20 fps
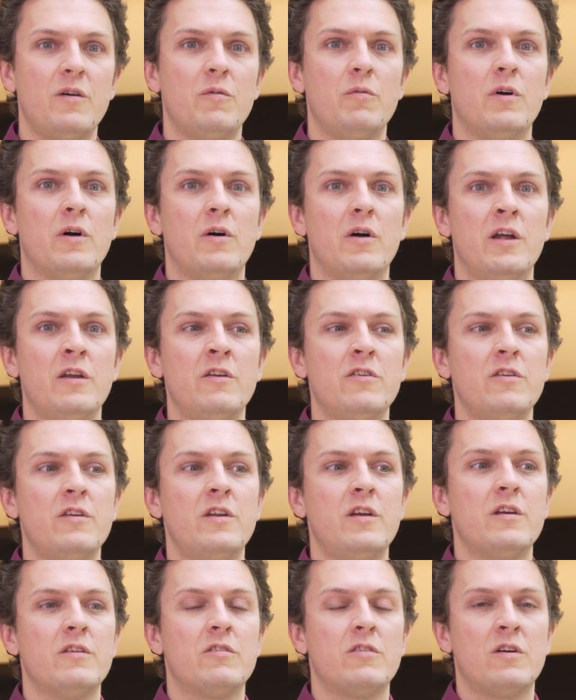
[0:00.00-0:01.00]
while
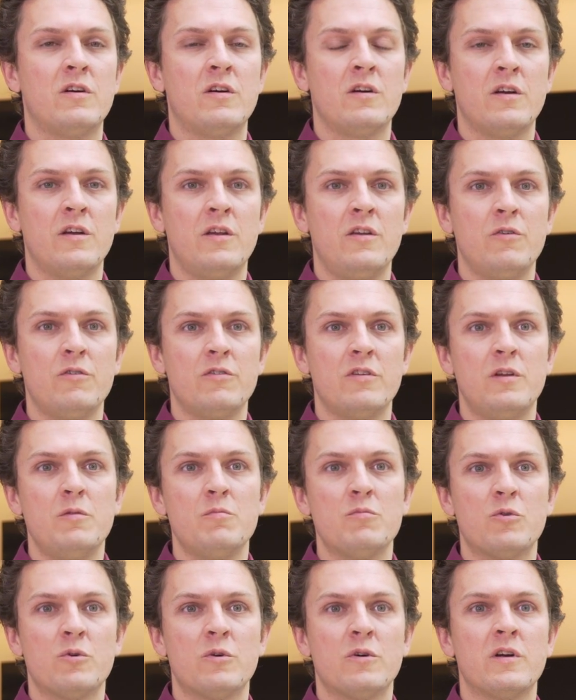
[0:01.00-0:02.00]
engineers are usually
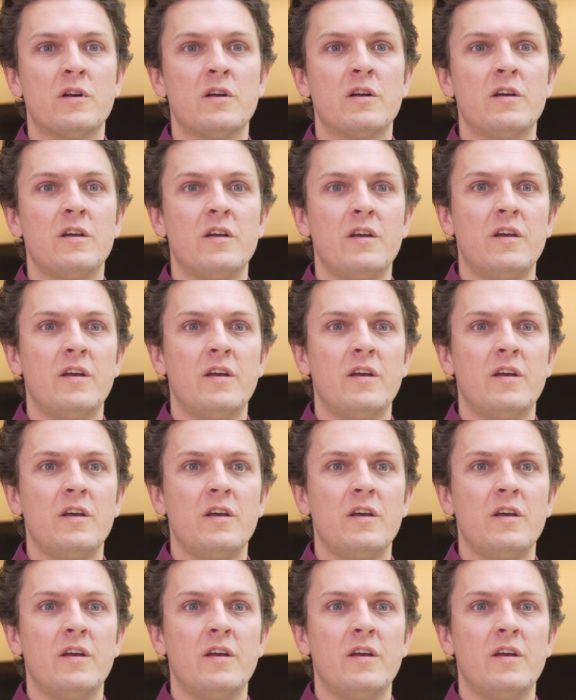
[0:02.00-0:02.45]
more